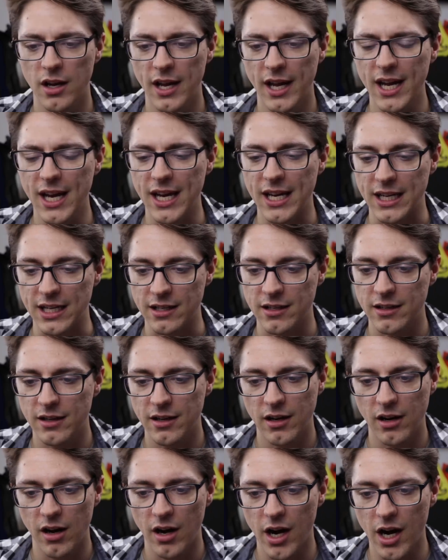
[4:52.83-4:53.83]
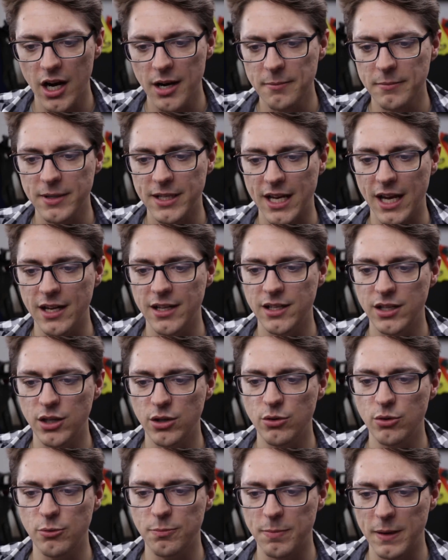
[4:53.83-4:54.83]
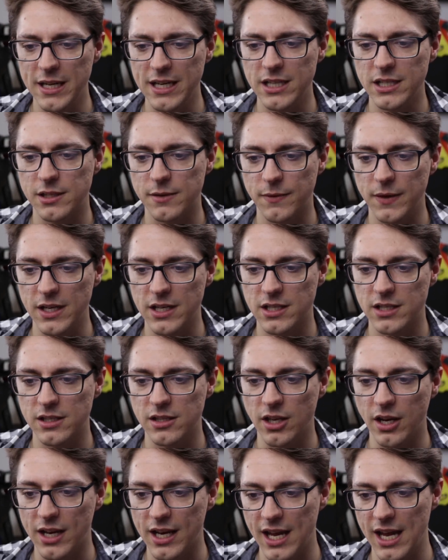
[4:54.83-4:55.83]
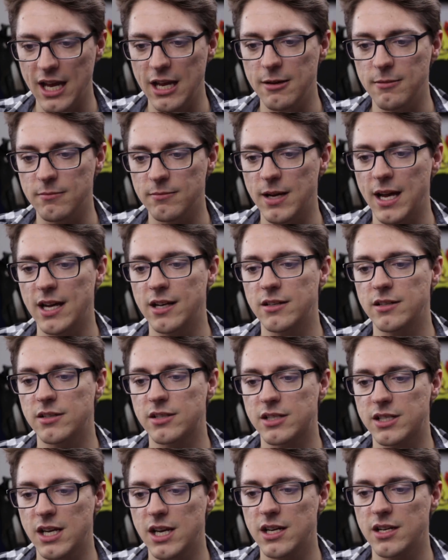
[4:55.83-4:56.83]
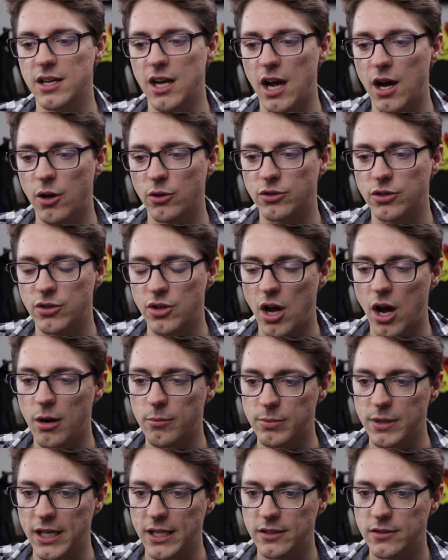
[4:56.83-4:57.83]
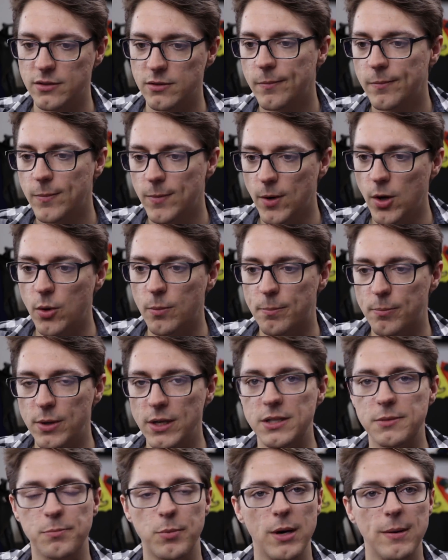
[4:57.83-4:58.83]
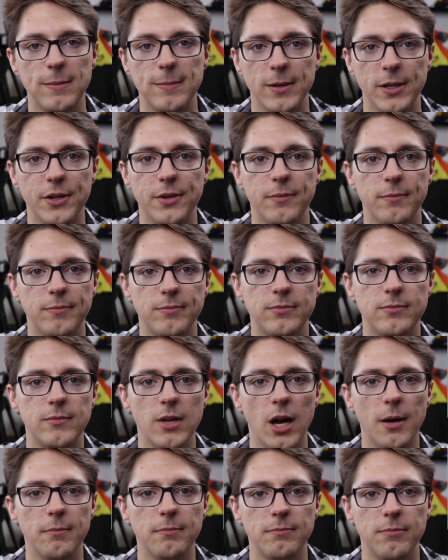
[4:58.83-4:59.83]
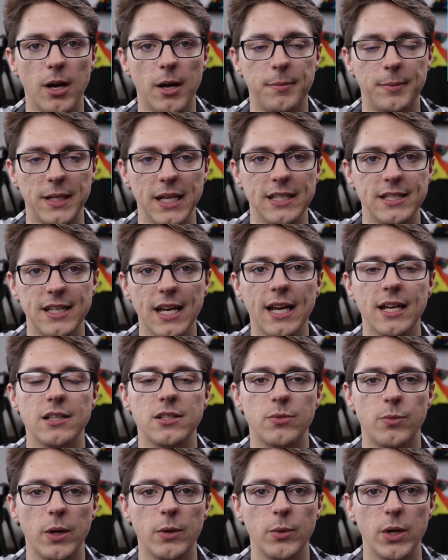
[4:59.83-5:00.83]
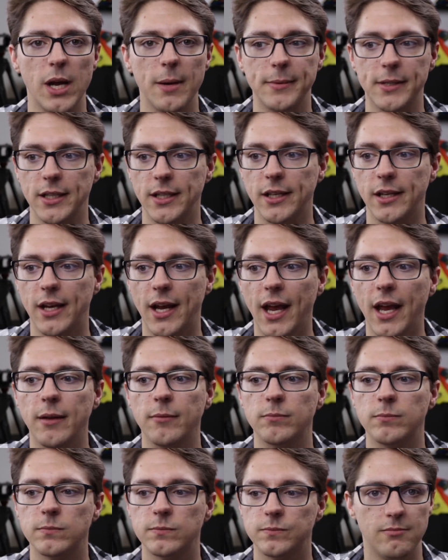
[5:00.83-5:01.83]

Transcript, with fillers: Hey, can you please fix the game and send out an update? Oh, it's probably an update date when we updated the game.